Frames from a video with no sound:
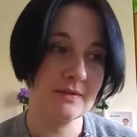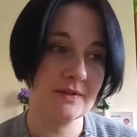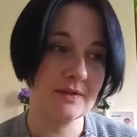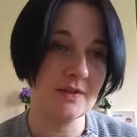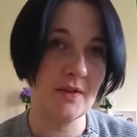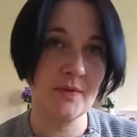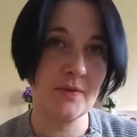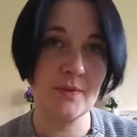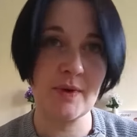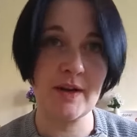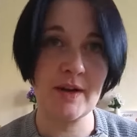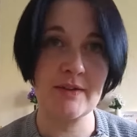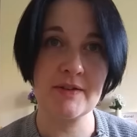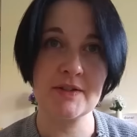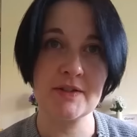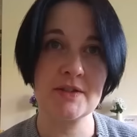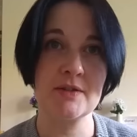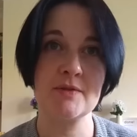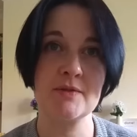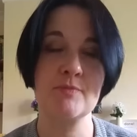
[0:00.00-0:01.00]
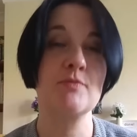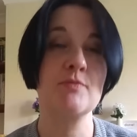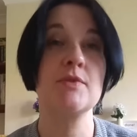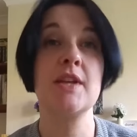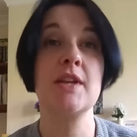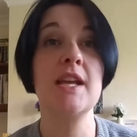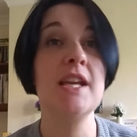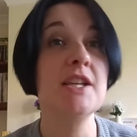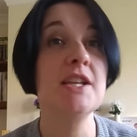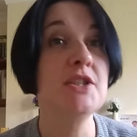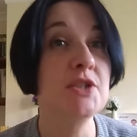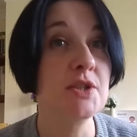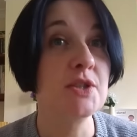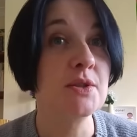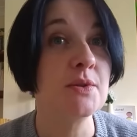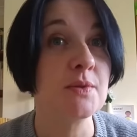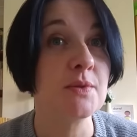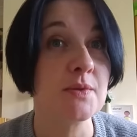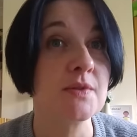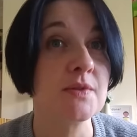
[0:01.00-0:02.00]
software
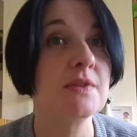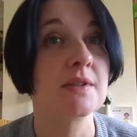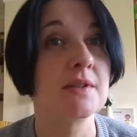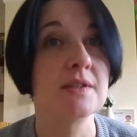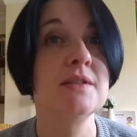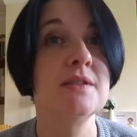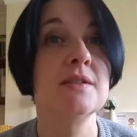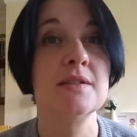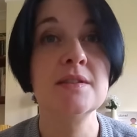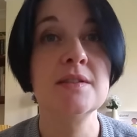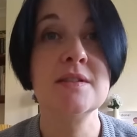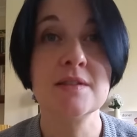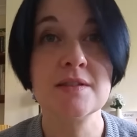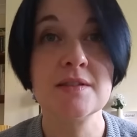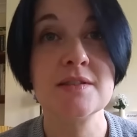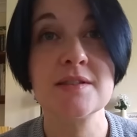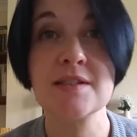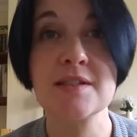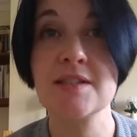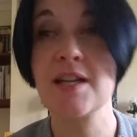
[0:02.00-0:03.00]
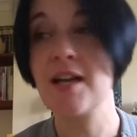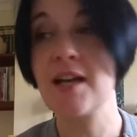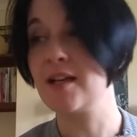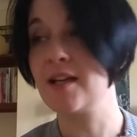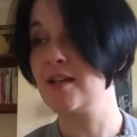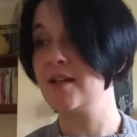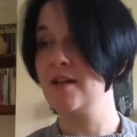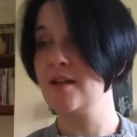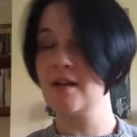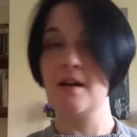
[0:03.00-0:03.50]
issues today.